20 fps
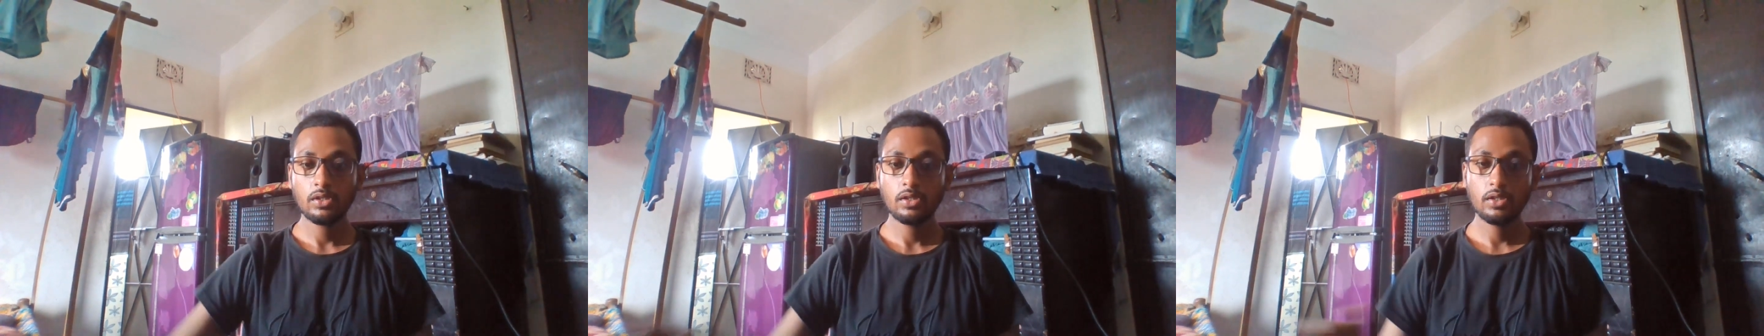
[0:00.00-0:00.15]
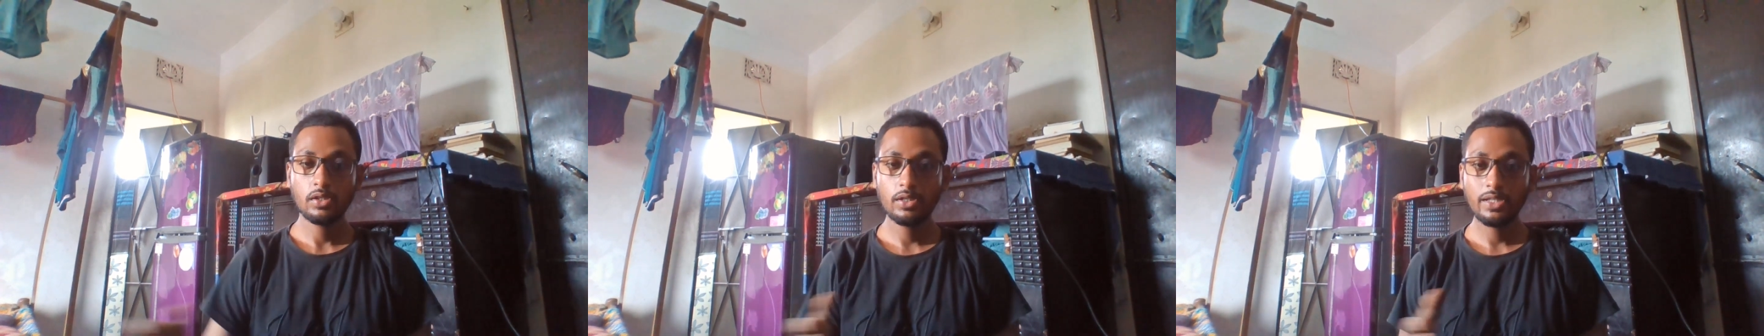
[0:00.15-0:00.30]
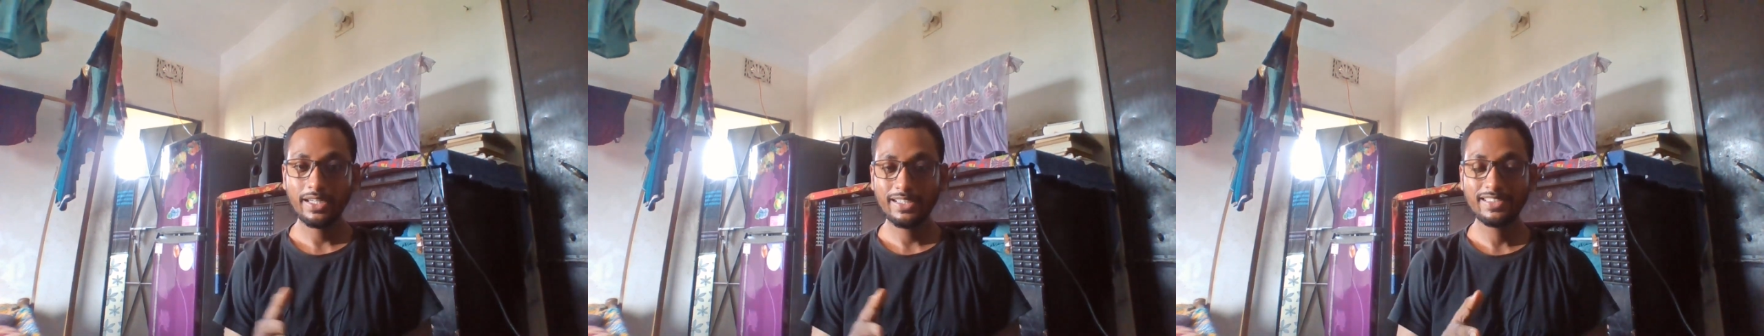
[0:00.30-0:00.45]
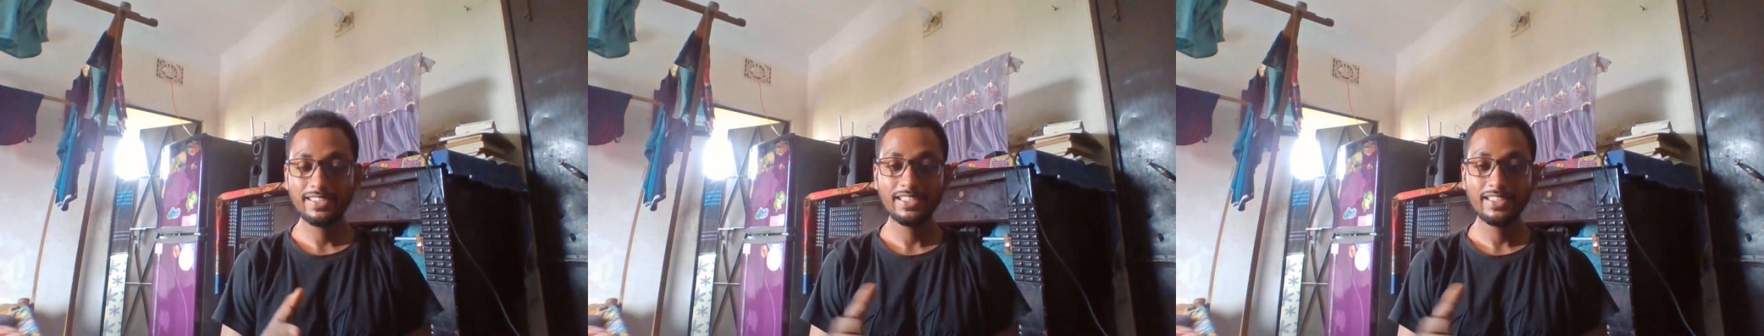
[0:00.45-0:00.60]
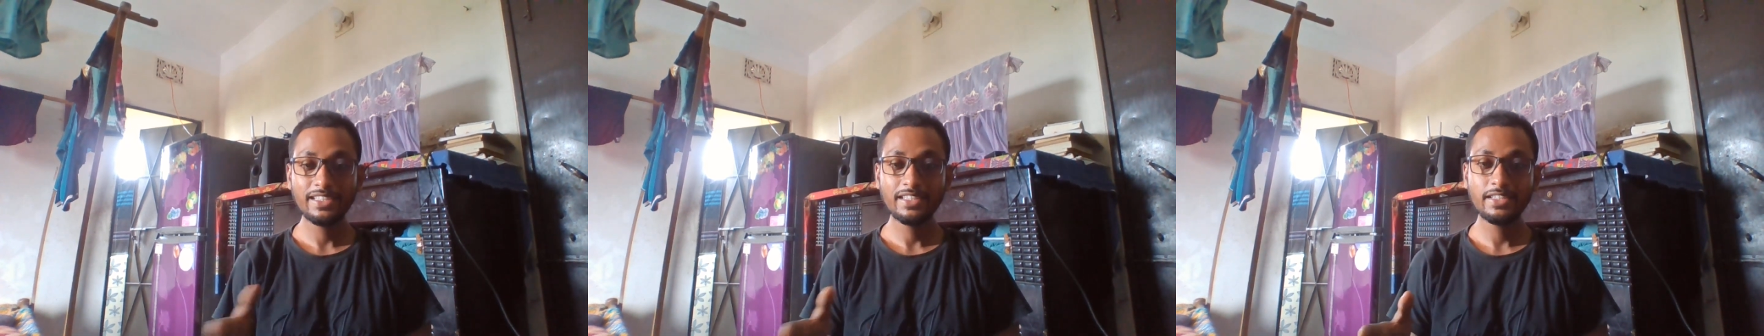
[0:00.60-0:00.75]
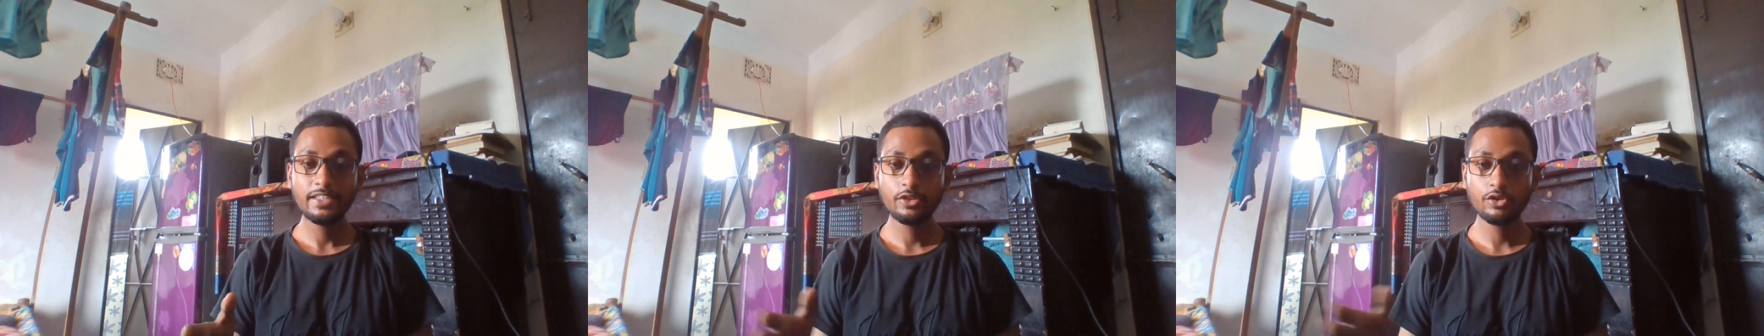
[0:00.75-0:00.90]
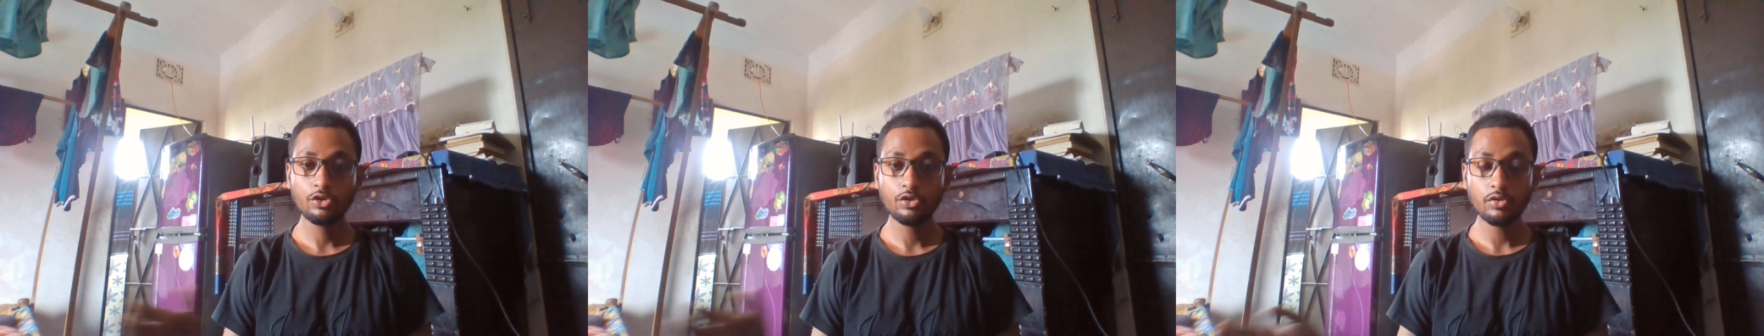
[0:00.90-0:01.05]
Let's see
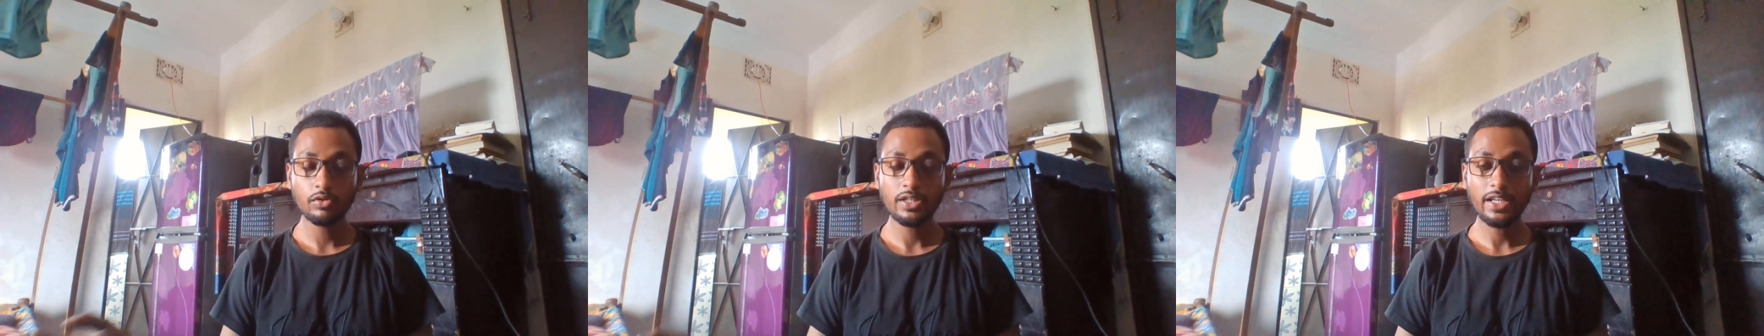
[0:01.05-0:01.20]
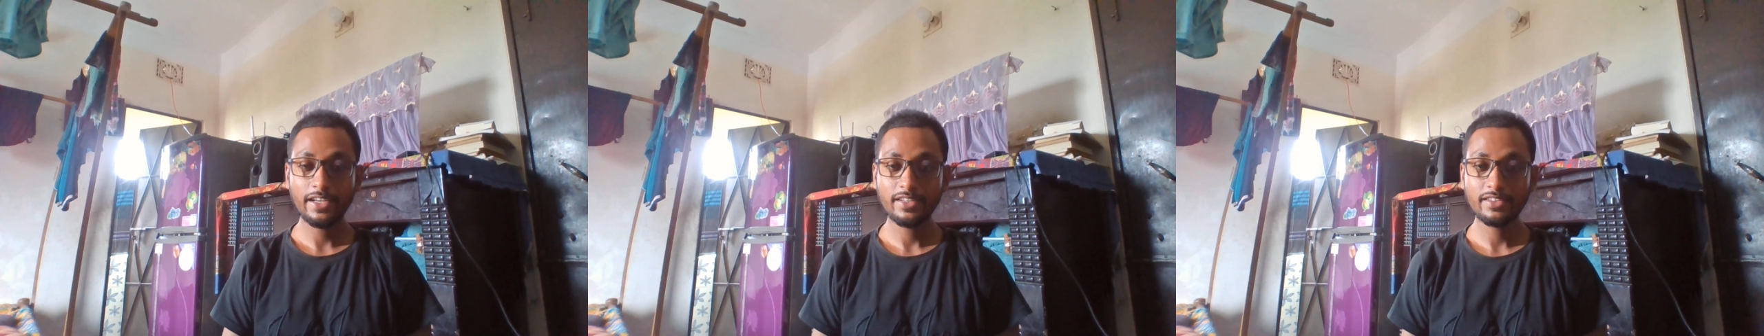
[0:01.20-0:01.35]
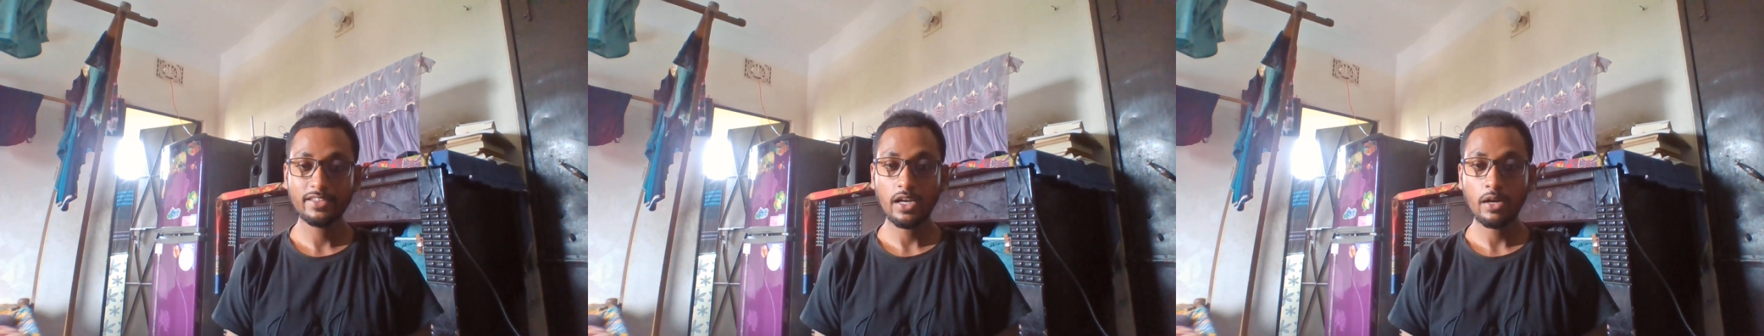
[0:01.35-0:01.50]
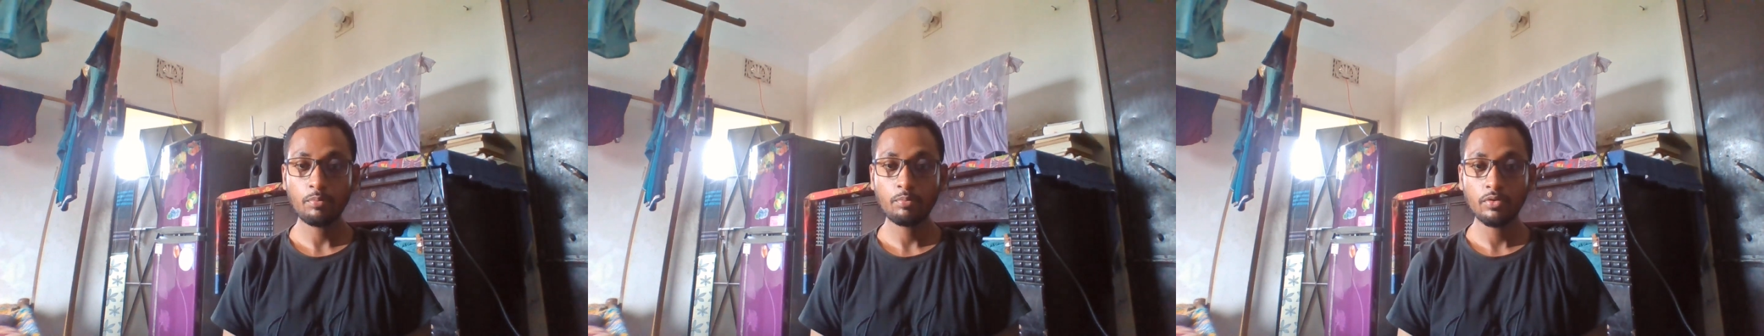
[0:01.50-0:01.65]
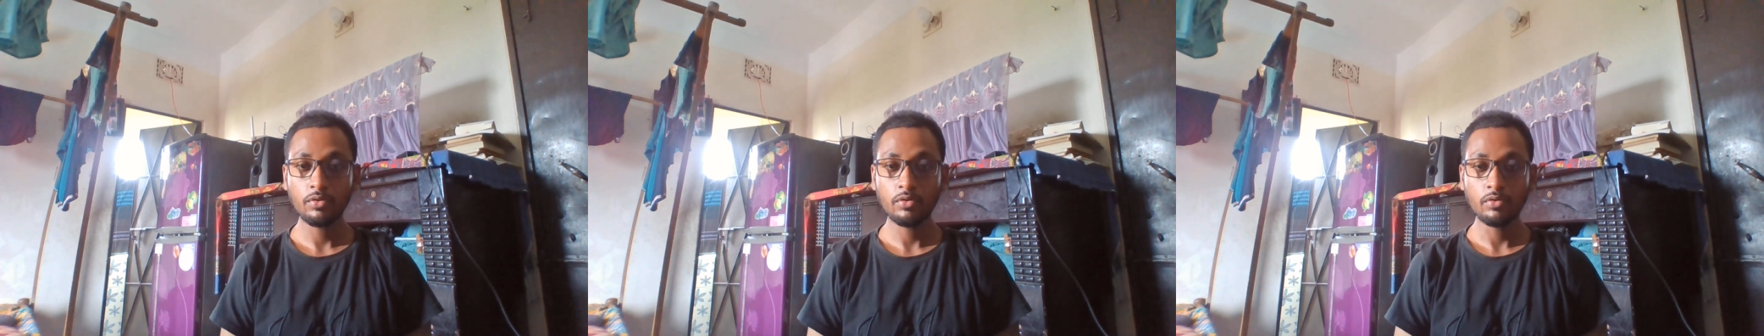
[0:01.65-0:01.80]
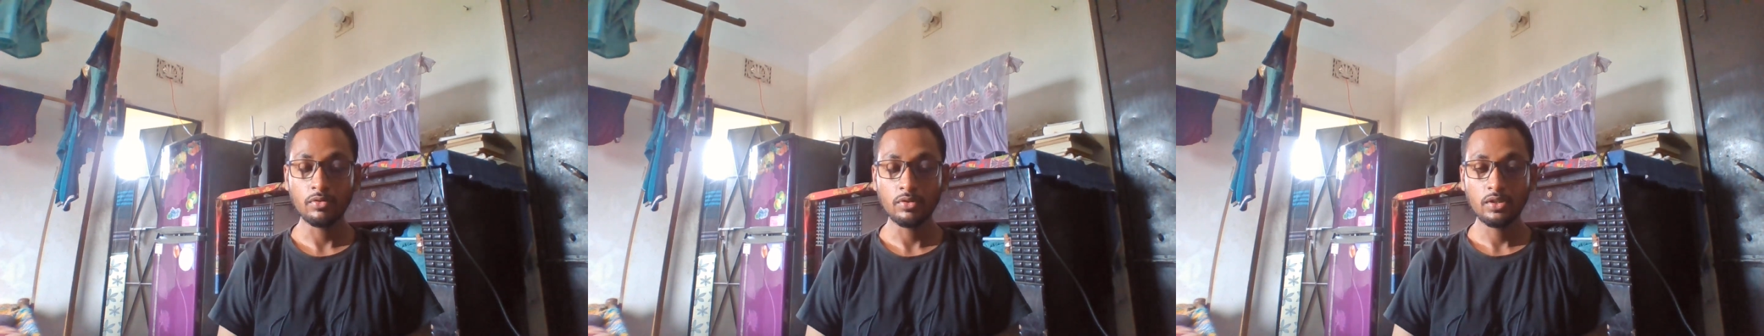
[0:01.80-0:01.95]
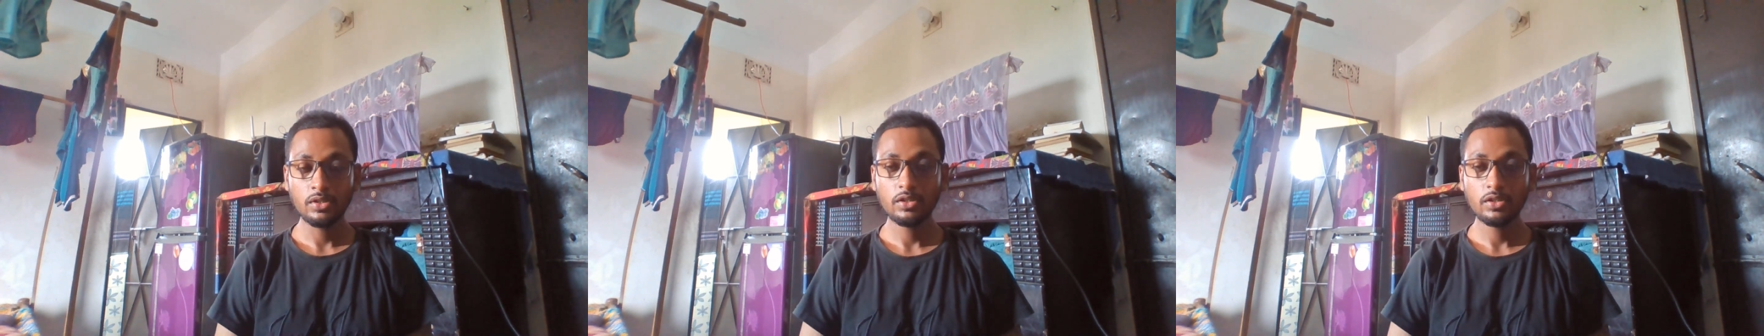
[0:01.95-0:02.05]
this through the example.